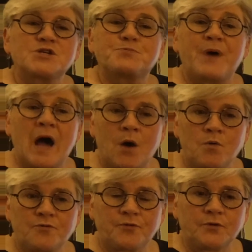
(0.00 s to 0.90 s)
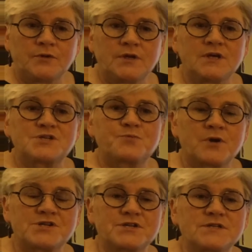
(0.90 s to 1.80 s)
powerful
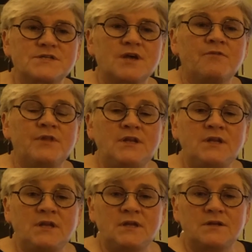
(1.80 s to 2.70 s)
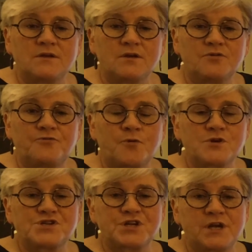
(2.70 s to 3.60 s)
expressions of the need for
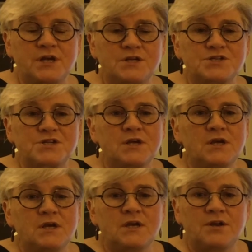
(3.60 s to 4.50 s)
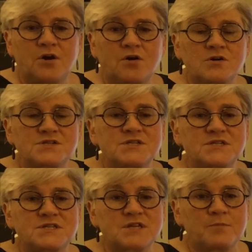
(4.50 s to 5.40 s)
change in our
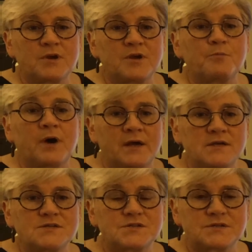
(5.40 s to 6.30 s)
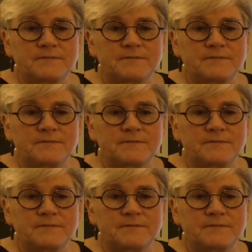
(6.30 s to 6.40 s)
systemic bias?